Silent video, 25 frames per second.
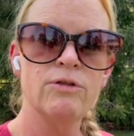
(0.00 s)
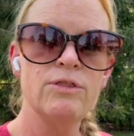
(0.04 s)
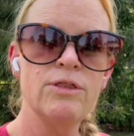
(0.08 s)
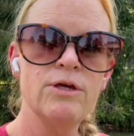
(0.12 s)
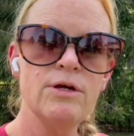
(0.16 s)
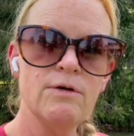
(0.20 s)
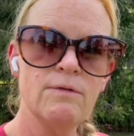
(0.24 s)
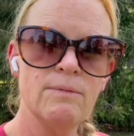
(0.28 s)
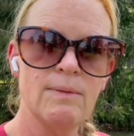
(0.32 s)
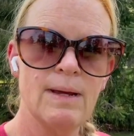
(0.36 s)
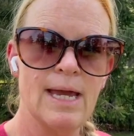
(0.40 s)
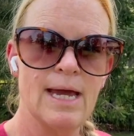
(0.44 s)

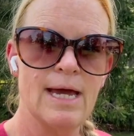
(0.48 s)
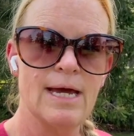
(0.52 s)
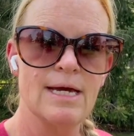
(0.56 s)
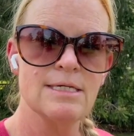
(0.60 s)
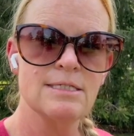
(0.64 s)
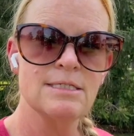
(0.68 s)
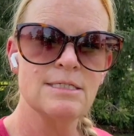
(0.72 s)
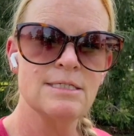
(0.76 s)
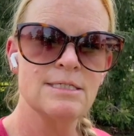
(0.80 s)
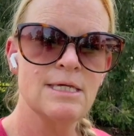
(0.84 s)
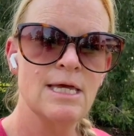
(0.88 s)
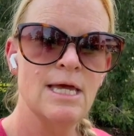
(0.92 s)
the
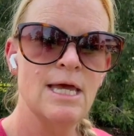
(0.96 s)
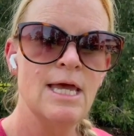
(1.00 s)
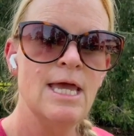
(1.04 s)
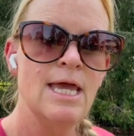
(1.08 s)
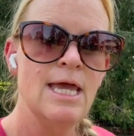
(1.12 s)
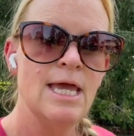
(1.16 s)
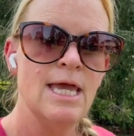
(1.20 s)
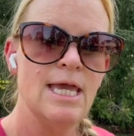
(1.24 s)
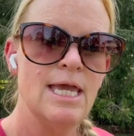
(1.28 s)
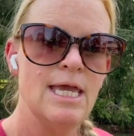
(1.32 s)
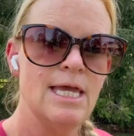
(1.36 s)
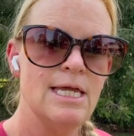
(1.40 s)
grass,
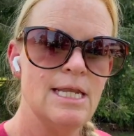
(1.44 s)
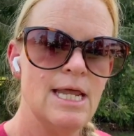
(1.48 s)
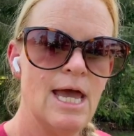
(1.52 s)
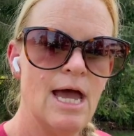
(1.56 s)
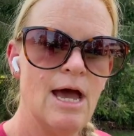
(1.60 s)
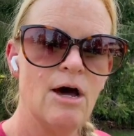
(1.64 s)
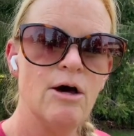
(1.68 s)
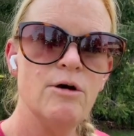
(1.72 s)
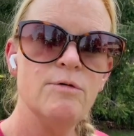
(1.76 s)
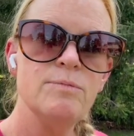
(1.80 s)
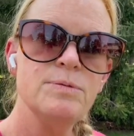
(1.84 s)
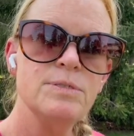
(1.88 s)
it
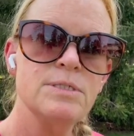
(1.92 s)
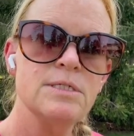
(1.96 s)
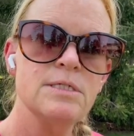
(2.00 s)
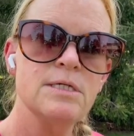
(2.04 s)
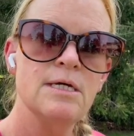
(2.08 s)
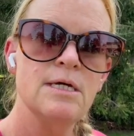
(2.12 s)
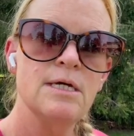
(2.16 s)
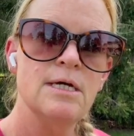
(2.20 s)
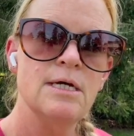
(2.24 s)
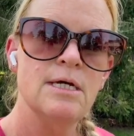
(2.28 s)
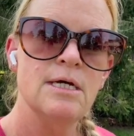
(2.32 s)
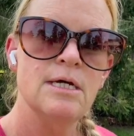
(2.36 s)
helps
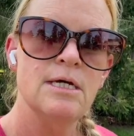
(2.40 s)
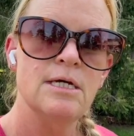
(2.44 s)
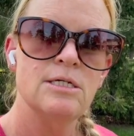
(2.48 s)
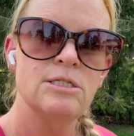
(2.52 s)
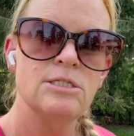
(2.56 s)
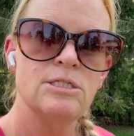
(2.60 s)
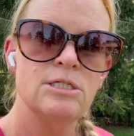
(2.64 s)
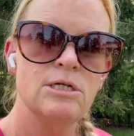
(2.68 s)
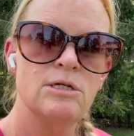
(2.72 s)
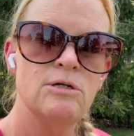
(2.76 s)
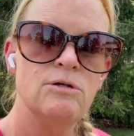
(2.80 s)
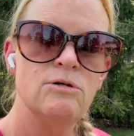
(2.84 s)

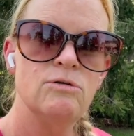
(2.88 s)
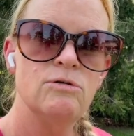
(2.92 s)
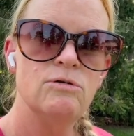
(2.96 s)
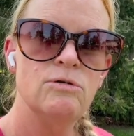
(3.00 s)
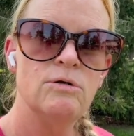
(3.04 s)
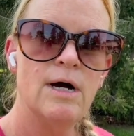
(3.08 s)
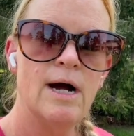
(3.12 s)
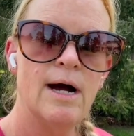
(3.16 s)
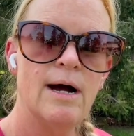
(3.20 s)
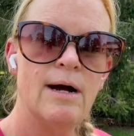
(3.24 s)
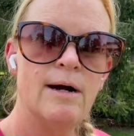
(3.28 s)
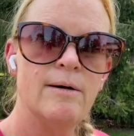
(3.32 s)
to,
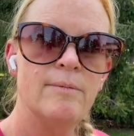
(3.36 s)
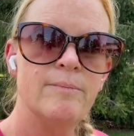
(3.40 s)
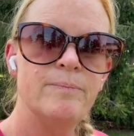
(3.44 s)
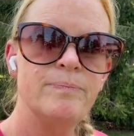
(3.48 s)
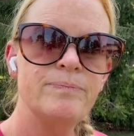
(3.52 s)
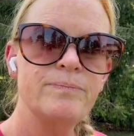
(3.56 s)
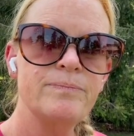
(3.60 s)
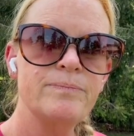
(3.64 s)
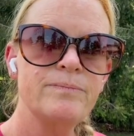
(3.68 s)
how